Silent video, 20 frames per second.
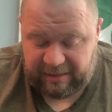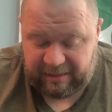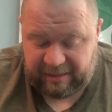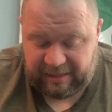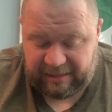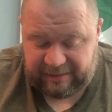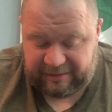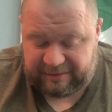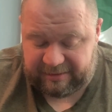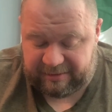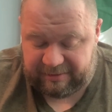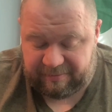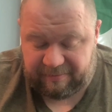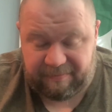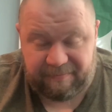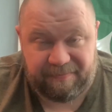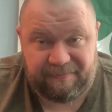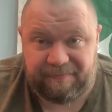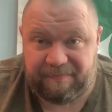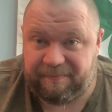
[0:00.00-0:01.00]

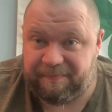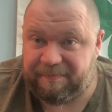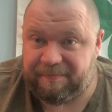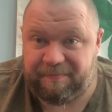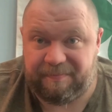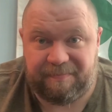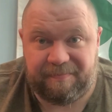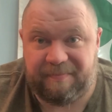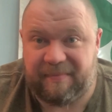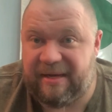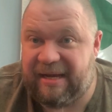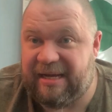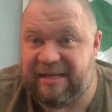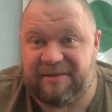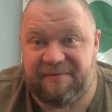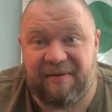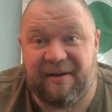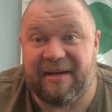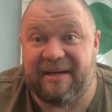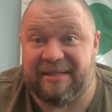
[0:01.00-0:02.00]

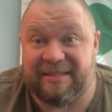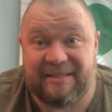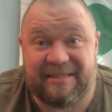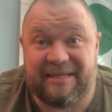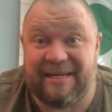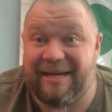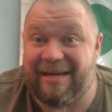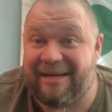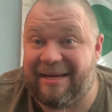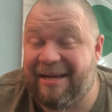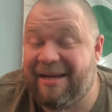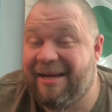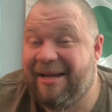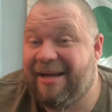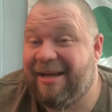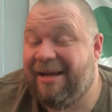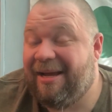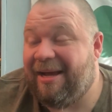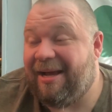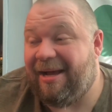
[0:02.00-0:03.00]
It's fucking sick.
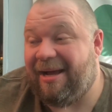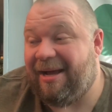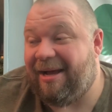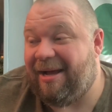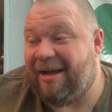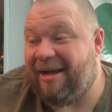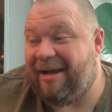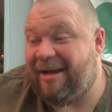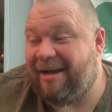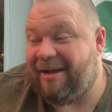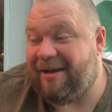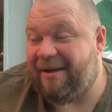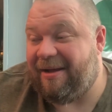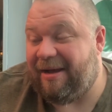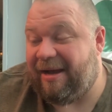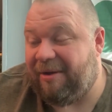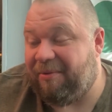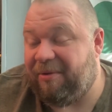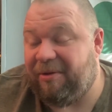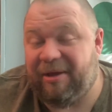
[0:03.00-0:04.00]

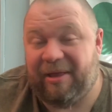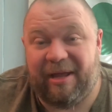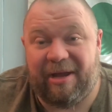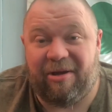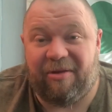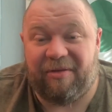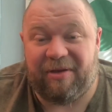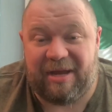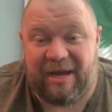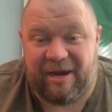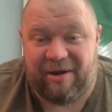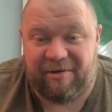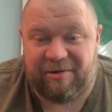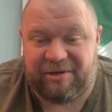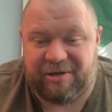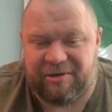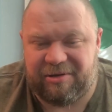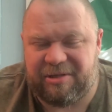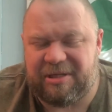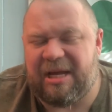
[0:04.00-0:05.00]
I really like all the
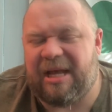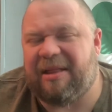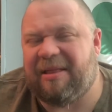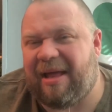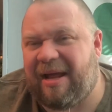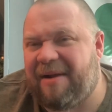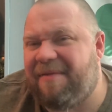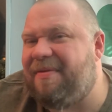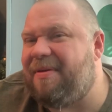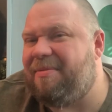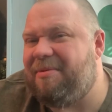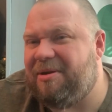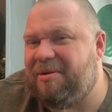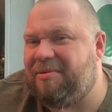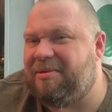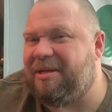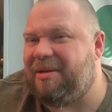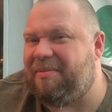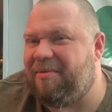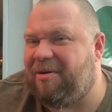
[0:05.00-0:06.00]
characters. A lot of them do
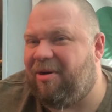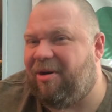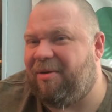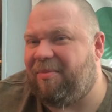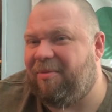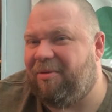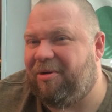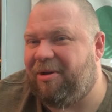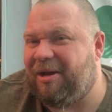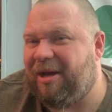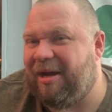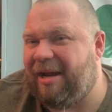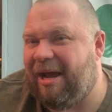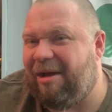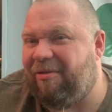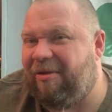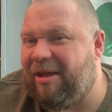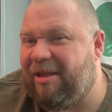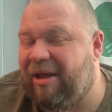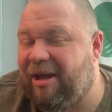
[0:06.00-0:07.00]
seem cardboard
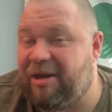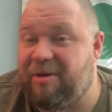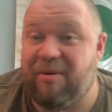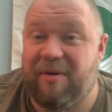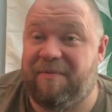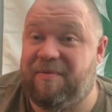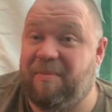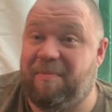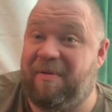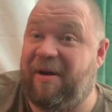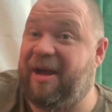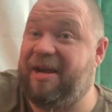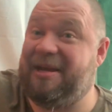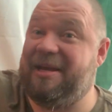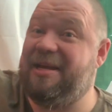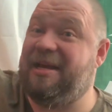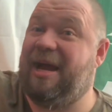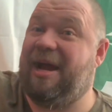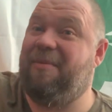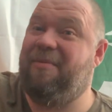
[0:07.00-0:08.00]
cutout-y. Like you have the
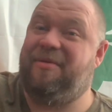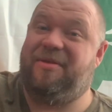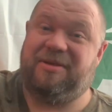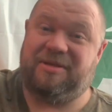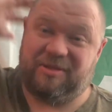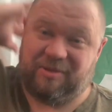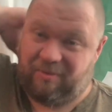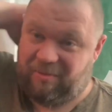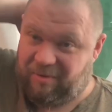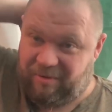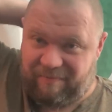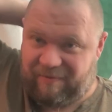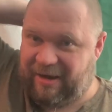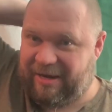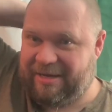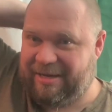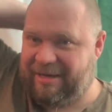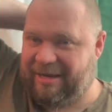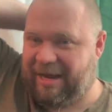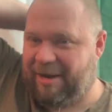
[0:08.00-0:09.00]
Viking guy with a sword,
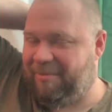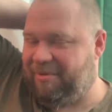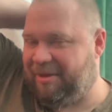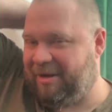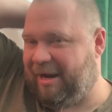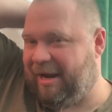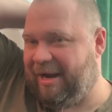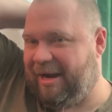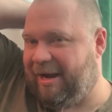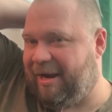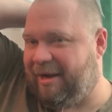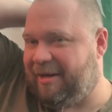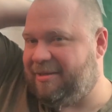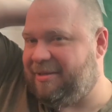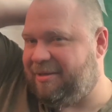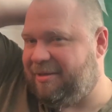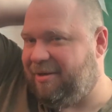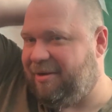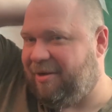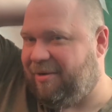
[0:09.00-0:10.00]
Viking guy with an axe.
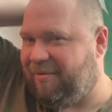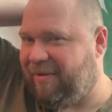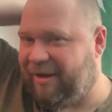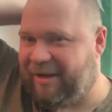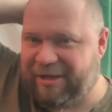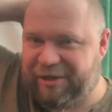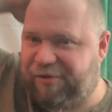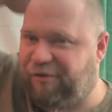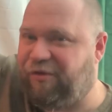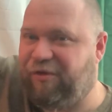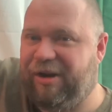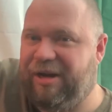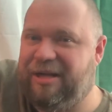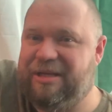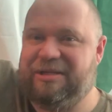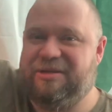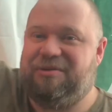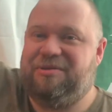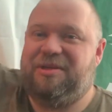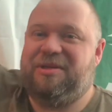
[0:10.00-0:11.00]
You know, like his
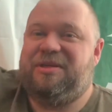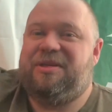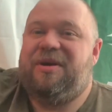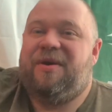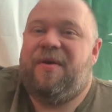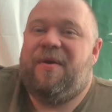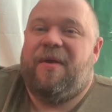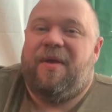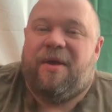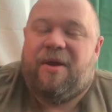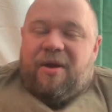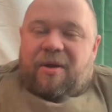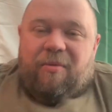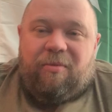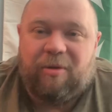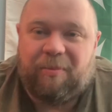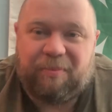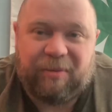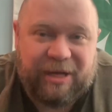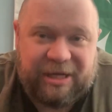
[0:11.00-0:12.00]
friends are just
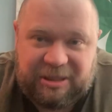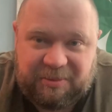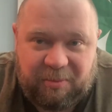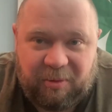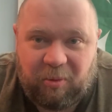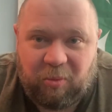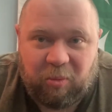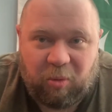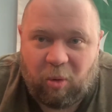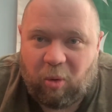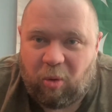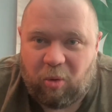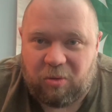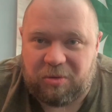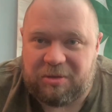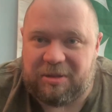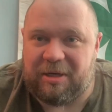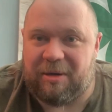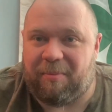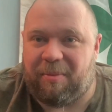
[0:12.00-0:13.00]
replaceable
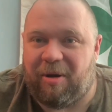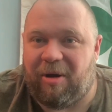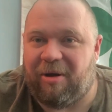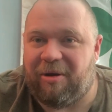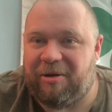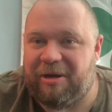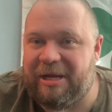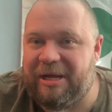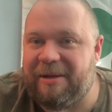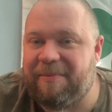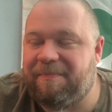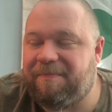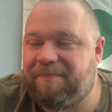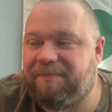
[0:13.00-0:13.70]
roles in a party.